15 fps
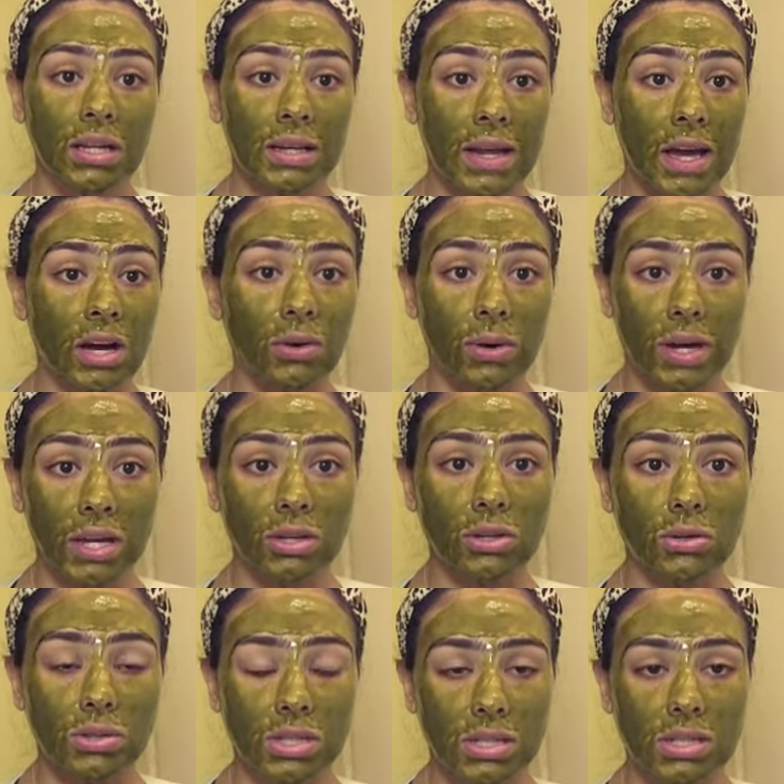now I
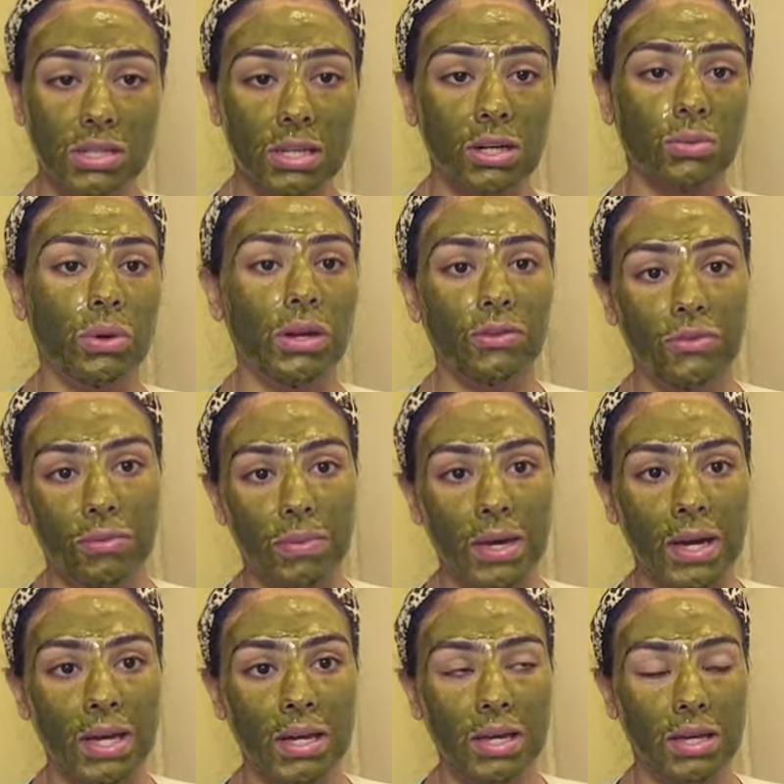know to stay away from
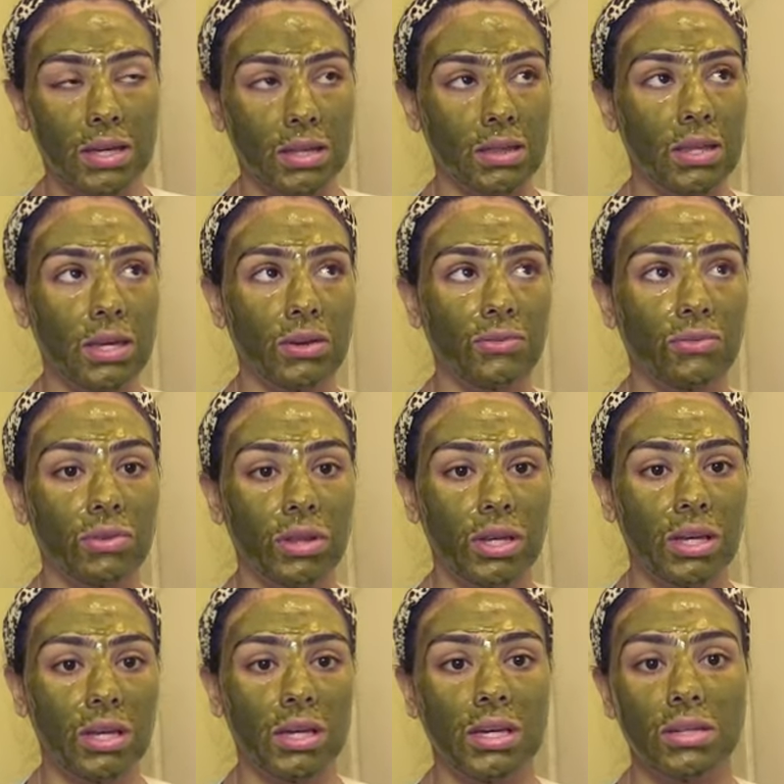that, and
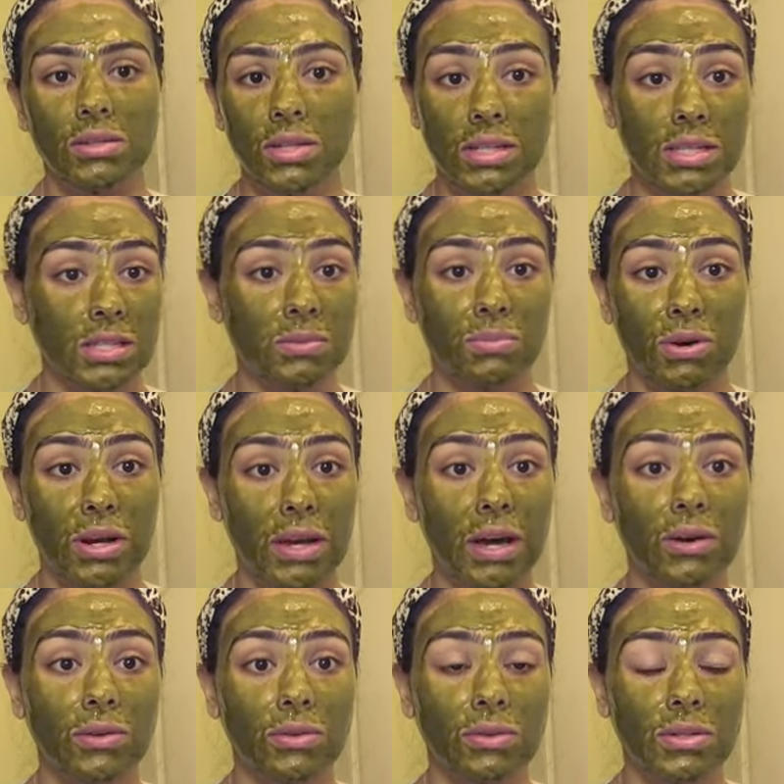thankfully it doesn't break
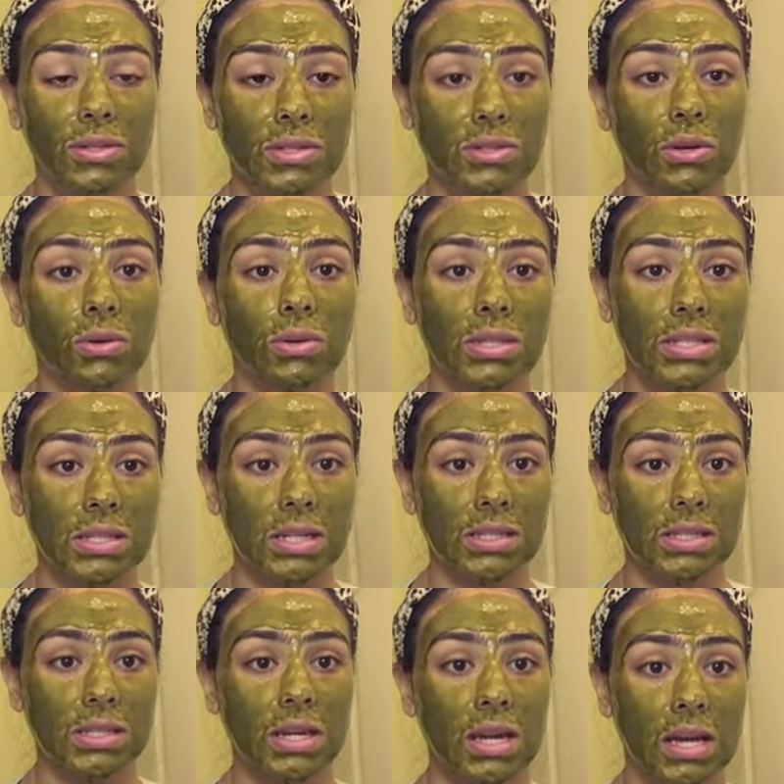out. So it's
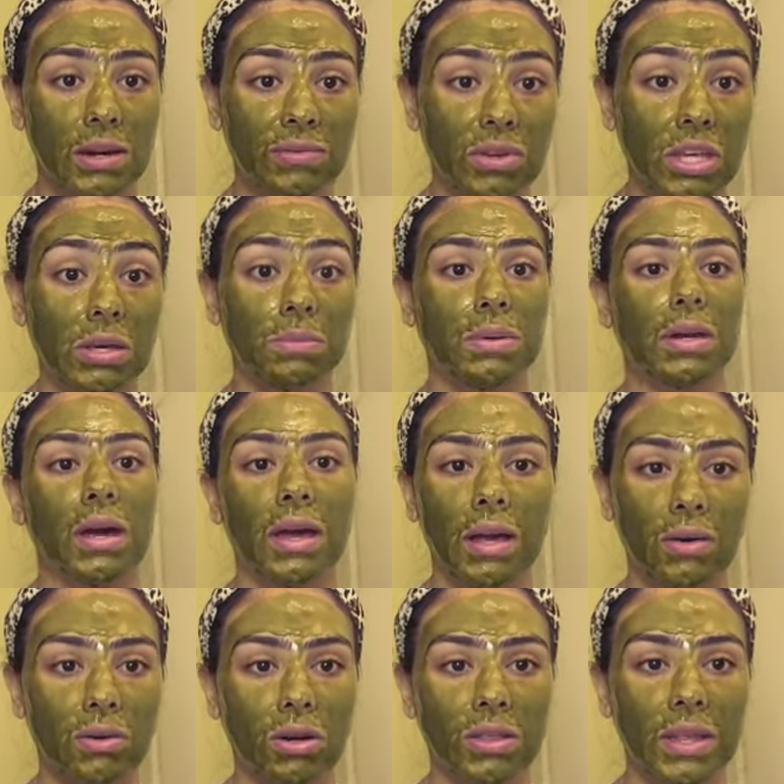nice to kind of keep an eye
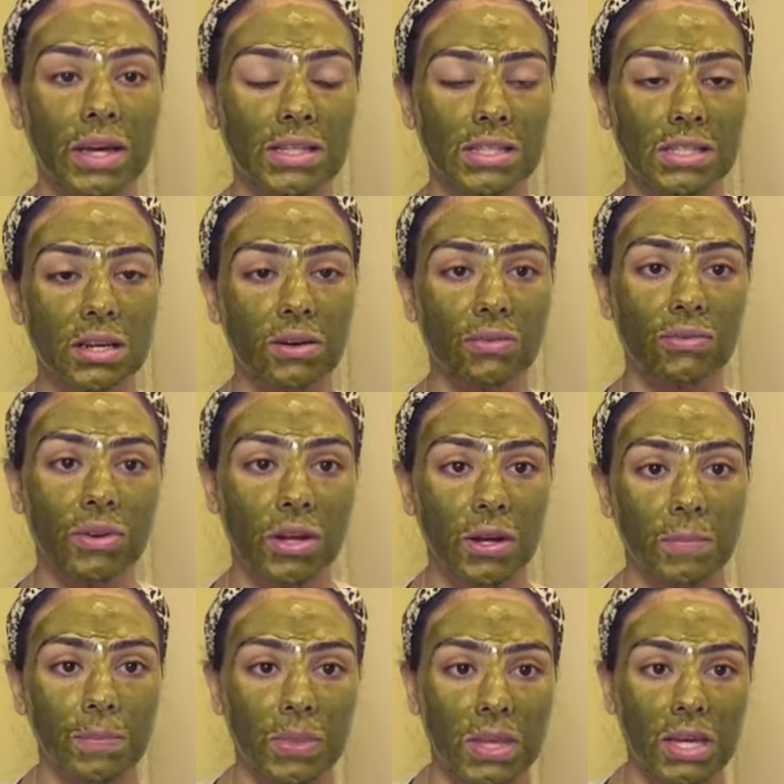out on that stuff
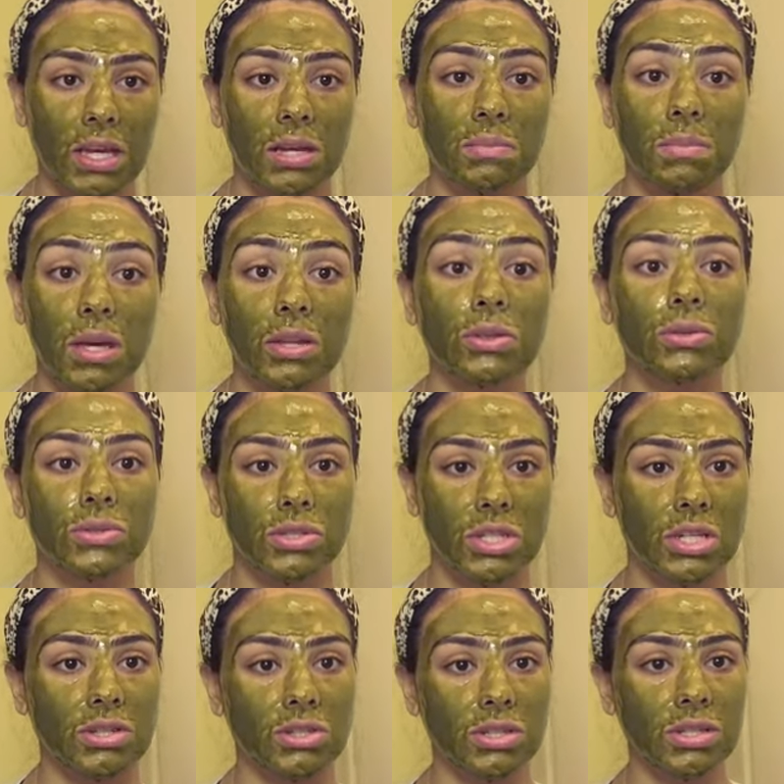and make those
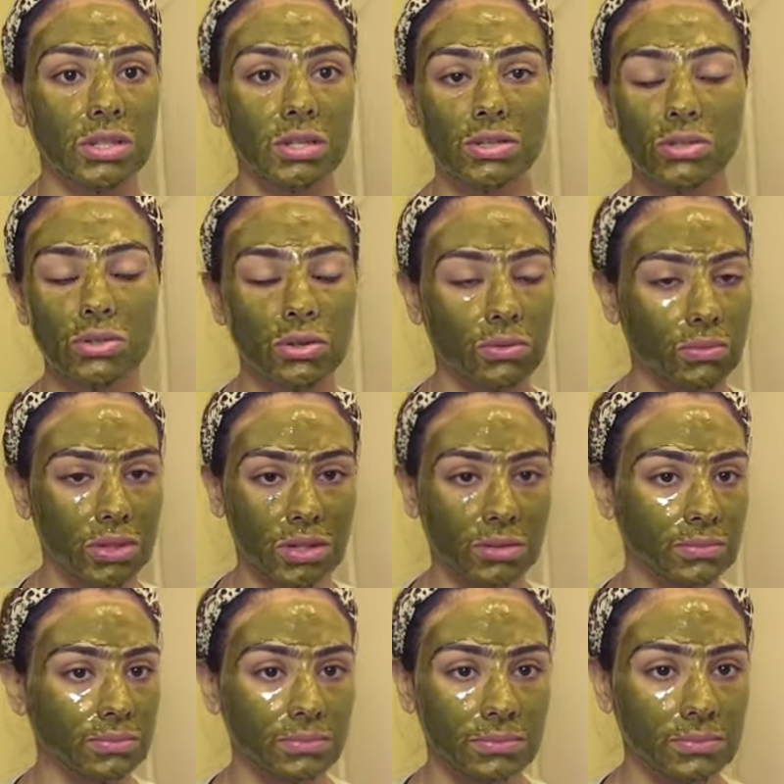changes, because you don't
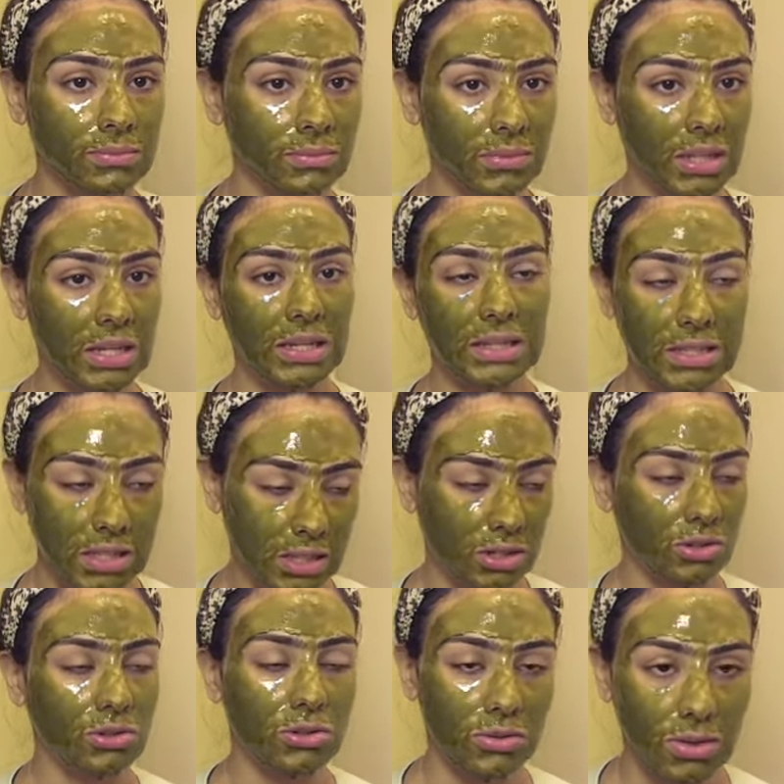want to
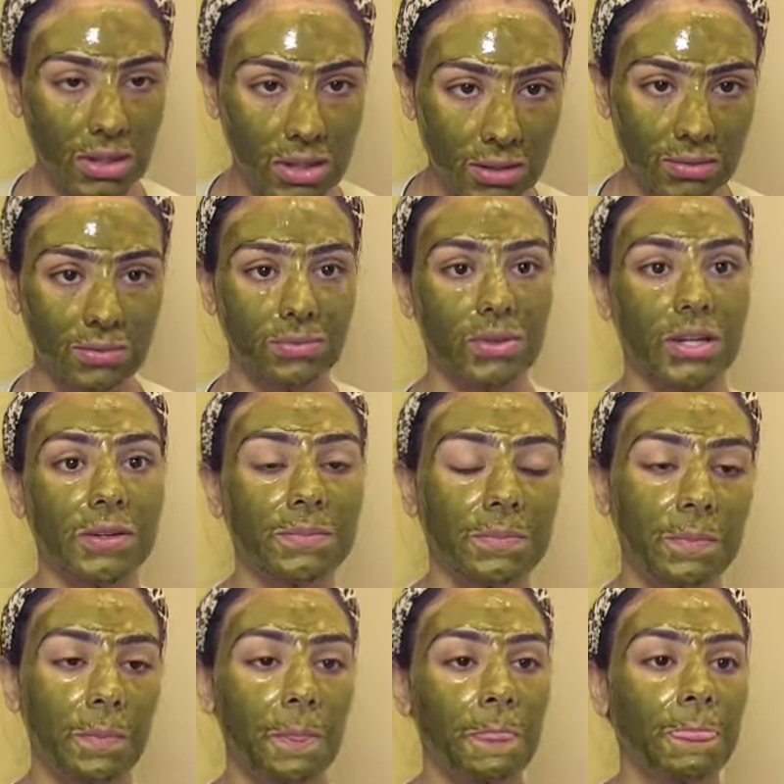continue doing it,
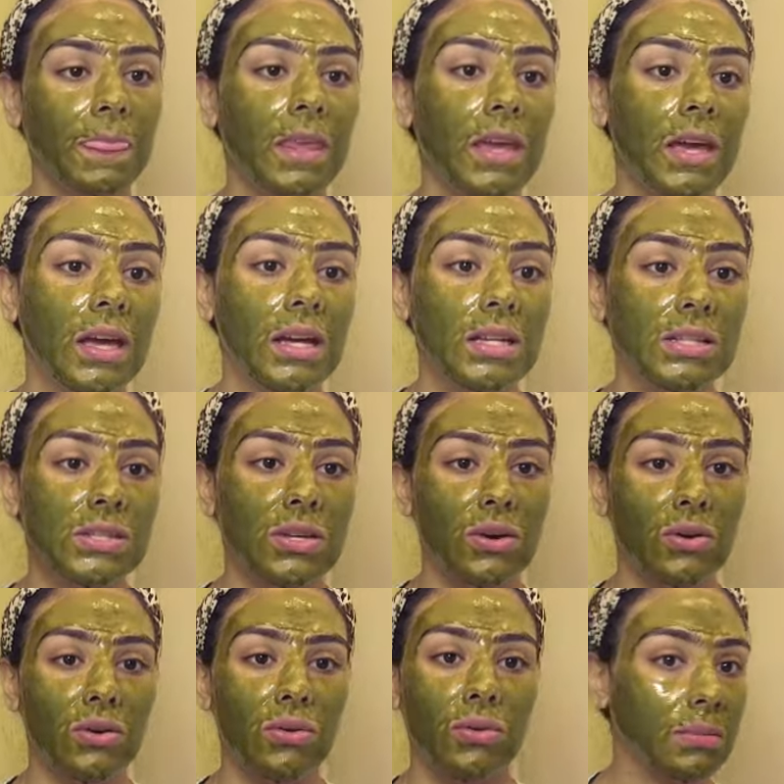right?
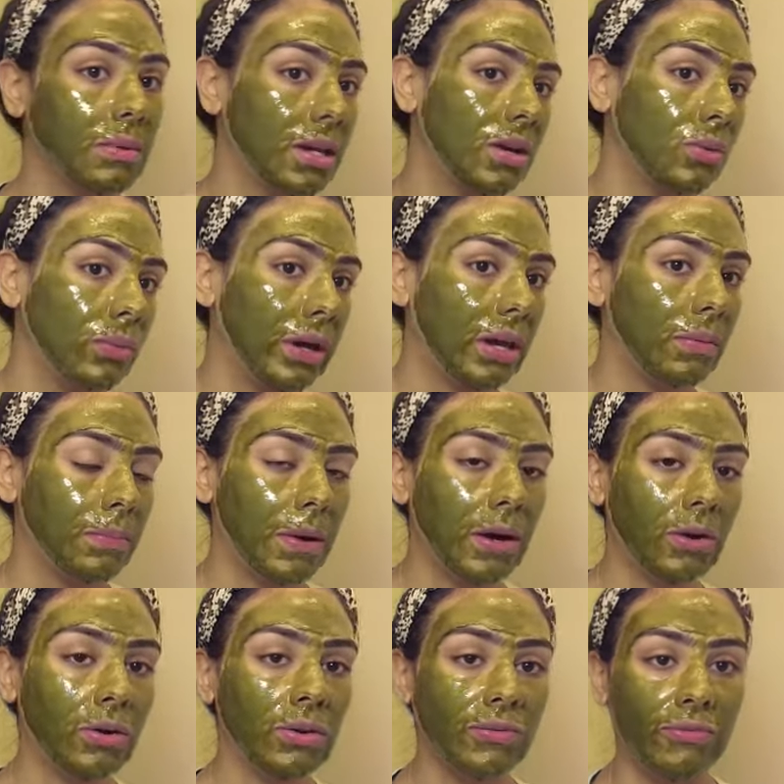So I'm gonna wait
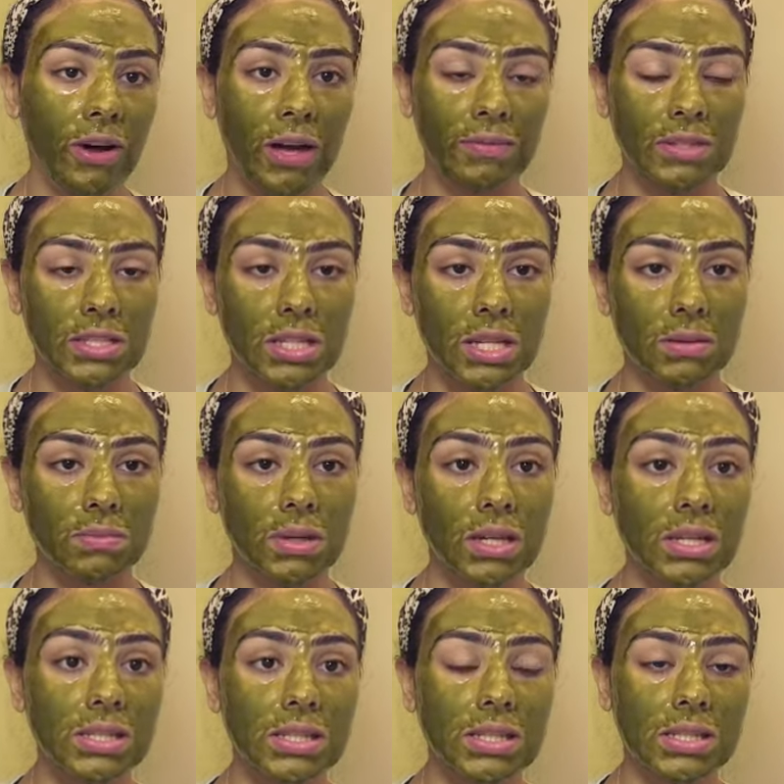about 5 to 10
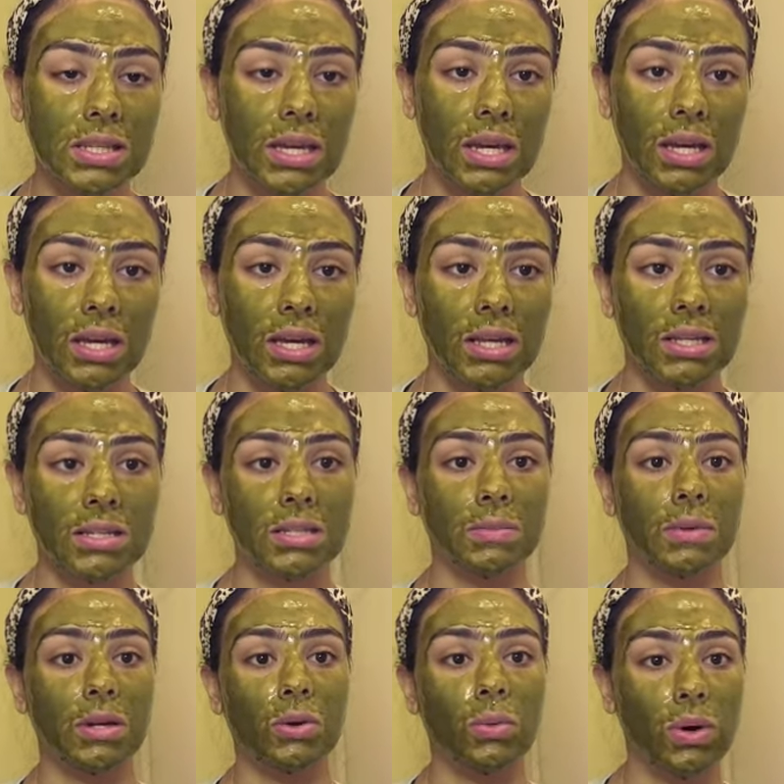minutes and
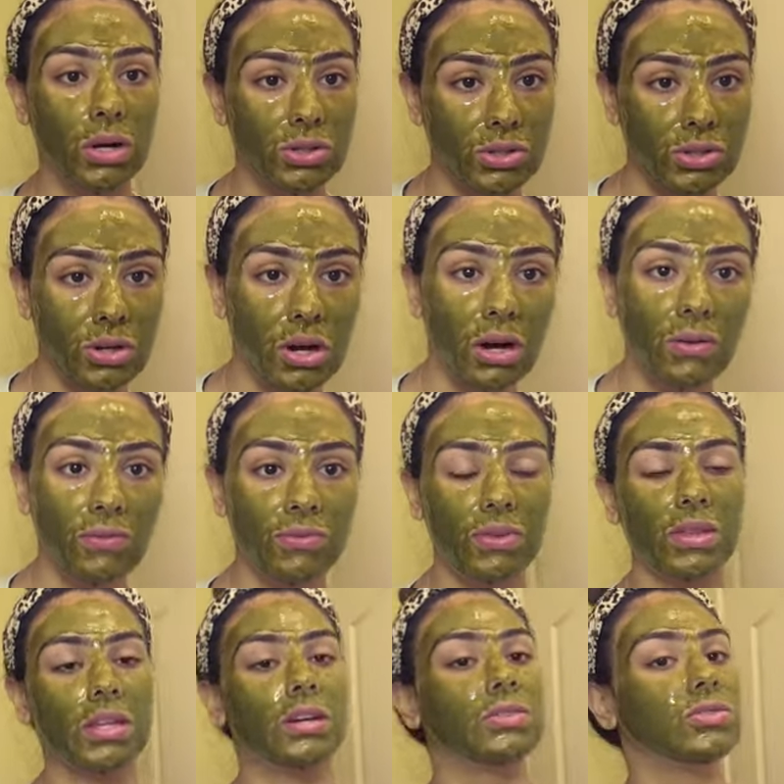I'm gonna wash it off,
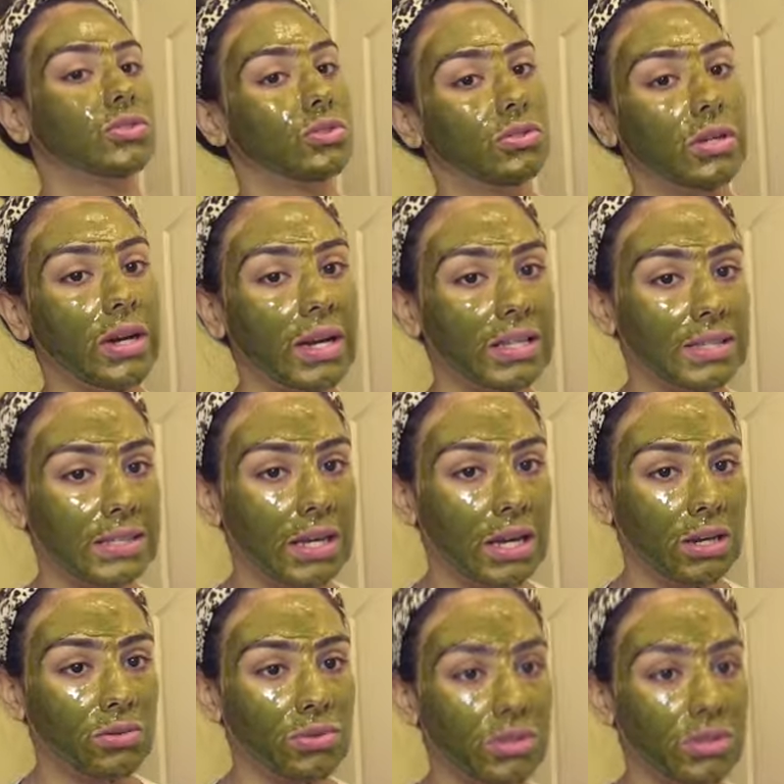and then I'll show you guys the end